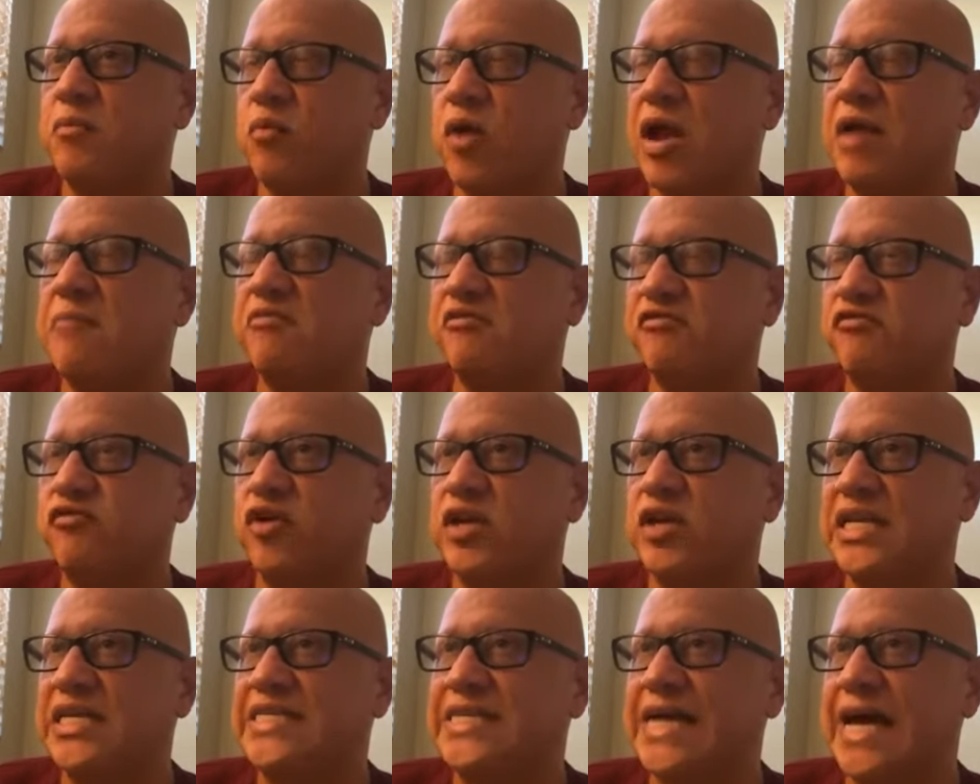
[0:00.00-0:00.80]
right before
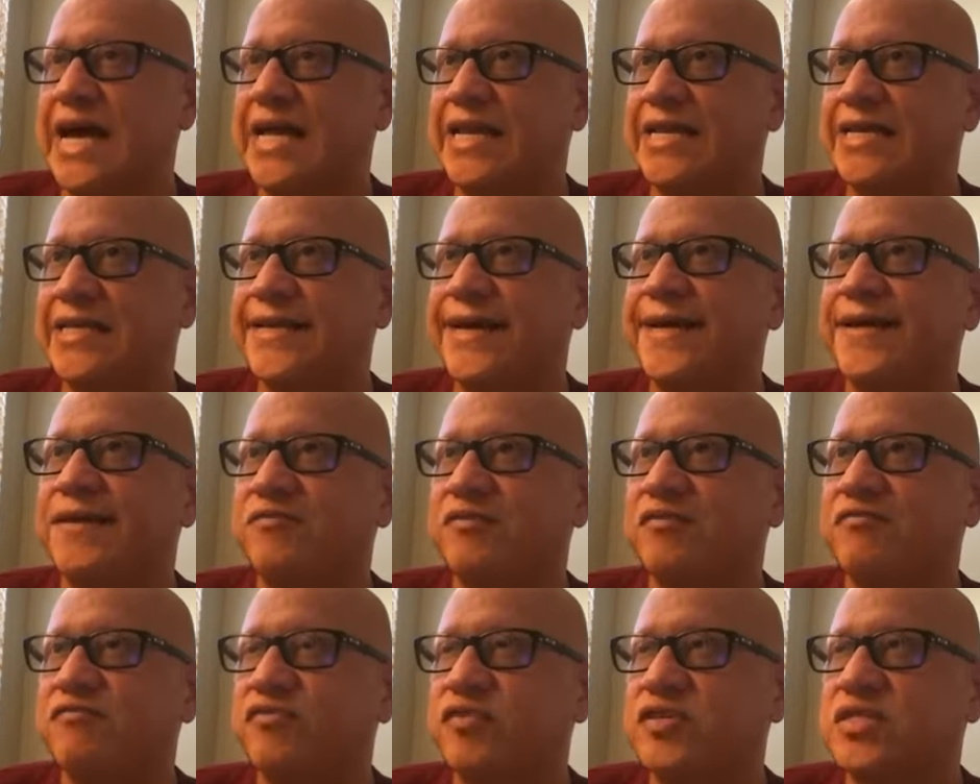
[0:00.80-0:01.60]
he died. He died of
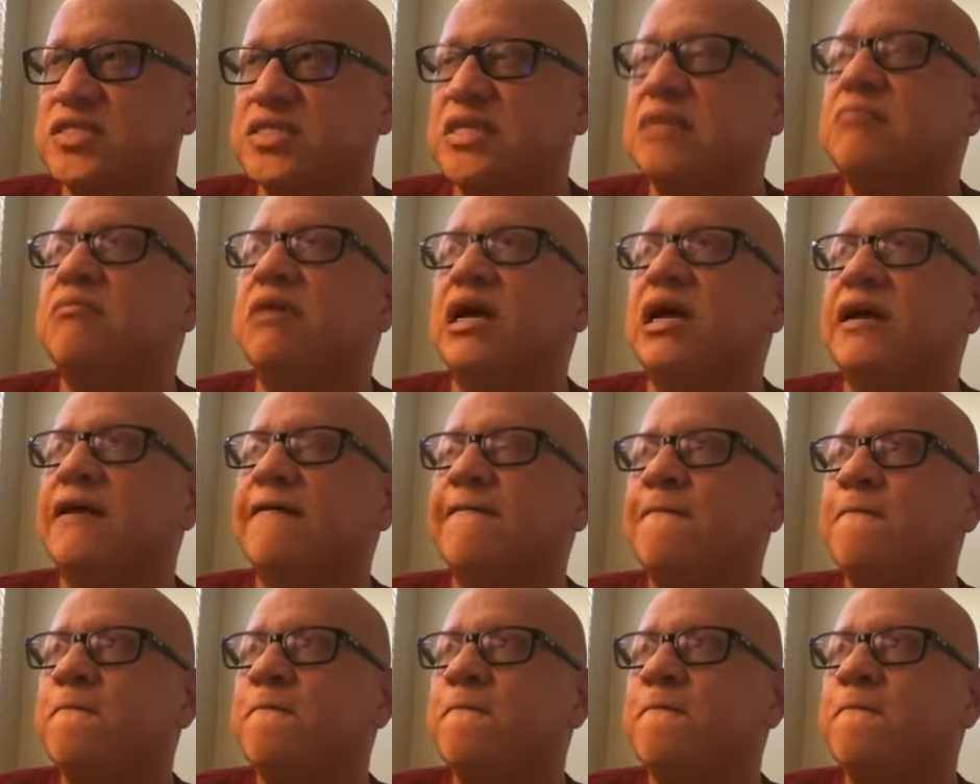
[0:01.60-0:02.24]
emphysema.